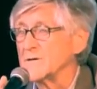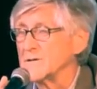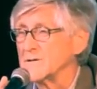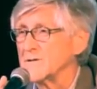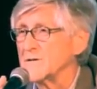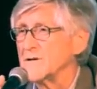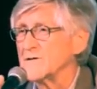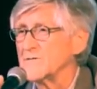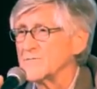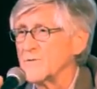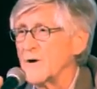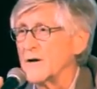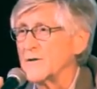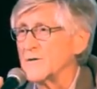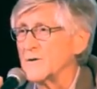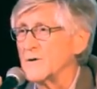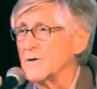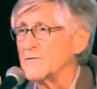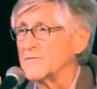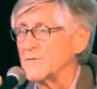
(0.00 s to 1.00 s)
So let's round
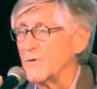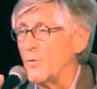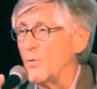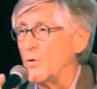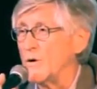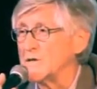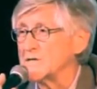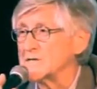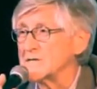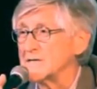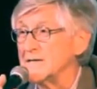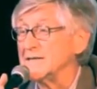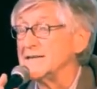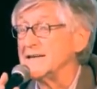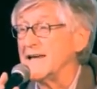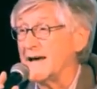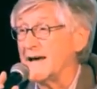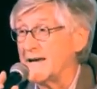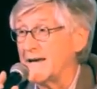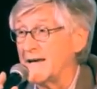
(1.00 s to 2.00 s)
it off to once a
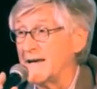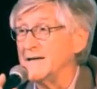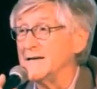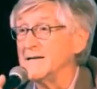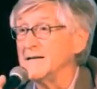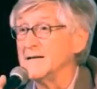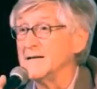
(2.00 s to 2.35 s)
decade.